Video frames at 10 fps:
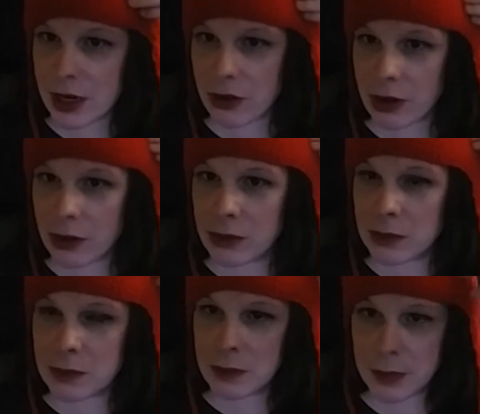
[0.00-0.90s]
I don't know.
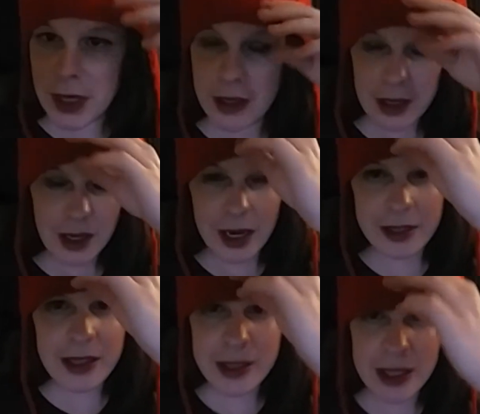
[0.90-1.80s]
But I
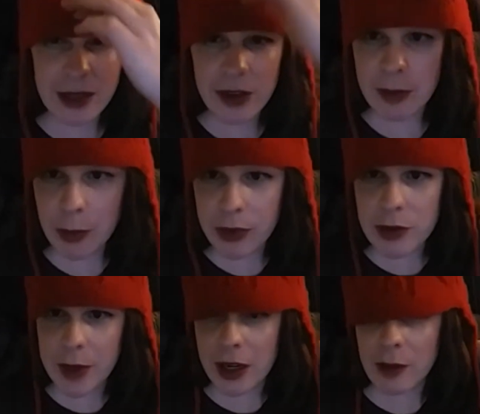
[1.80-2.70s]
did kind of come up with this
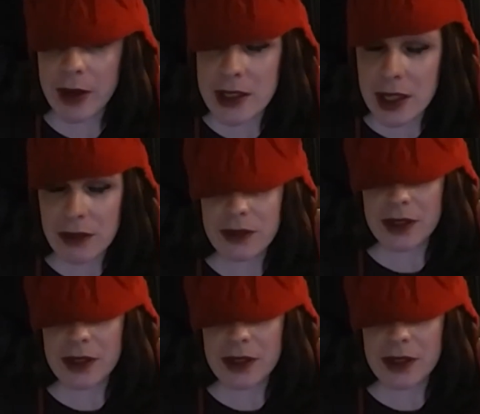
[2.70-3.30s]
pattern myself.